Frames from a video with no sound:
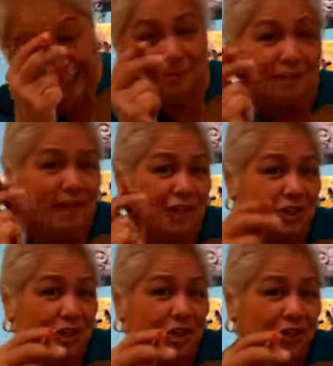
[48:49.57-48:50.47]
Make
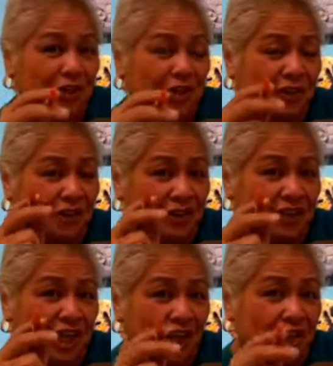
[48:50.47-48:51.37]
sure your
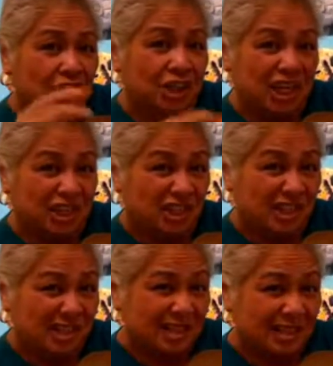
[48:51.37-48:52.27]
third color
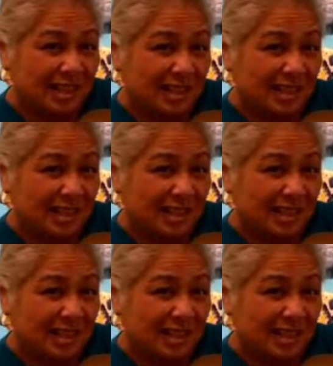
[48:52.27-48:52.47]
touches